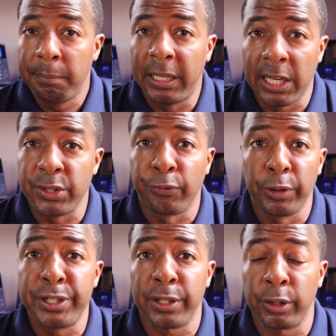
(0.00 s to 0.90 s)
because of
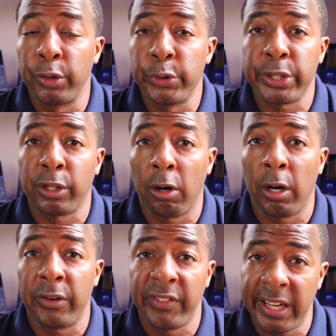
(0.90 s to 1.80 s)
recent news and
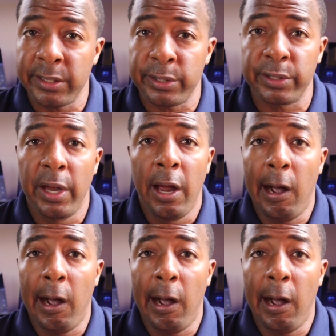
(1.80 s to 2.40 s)
current events.